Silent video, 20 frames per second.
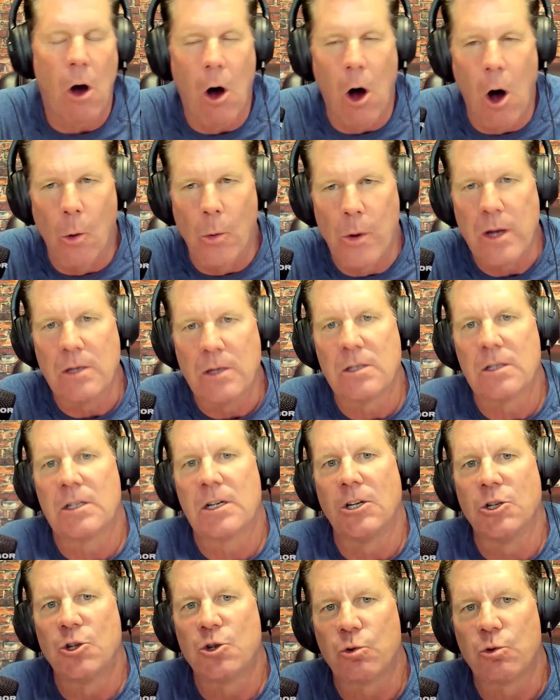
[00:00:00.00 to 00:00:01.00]
always
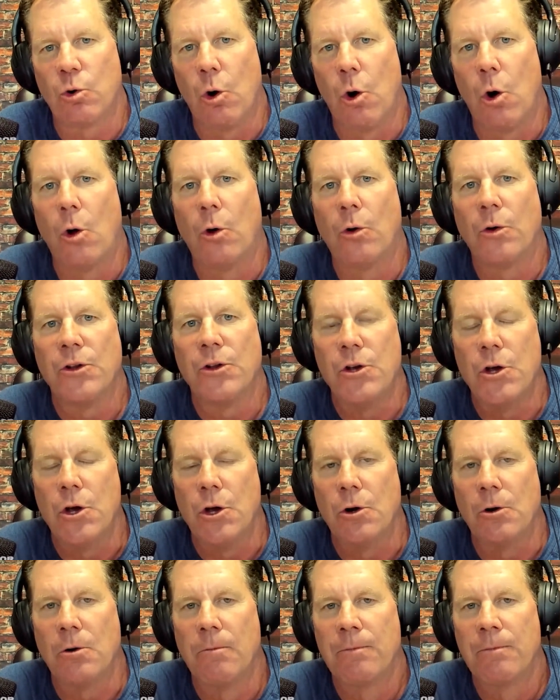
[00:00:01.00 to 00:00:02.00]
control
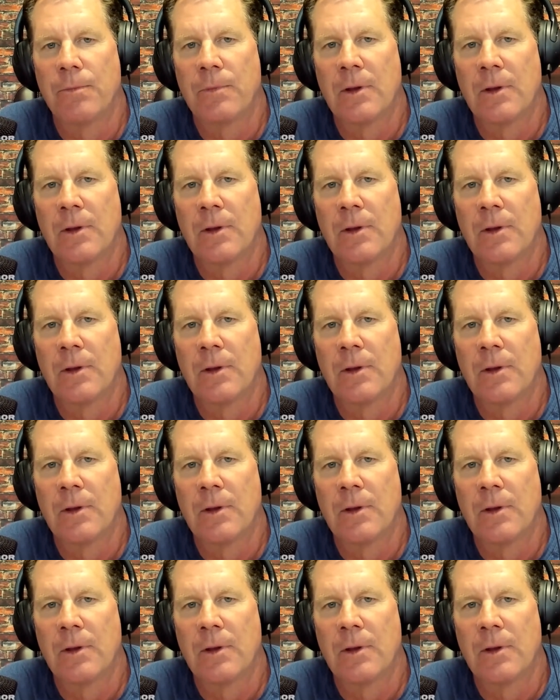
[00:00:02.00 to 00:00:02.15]
you.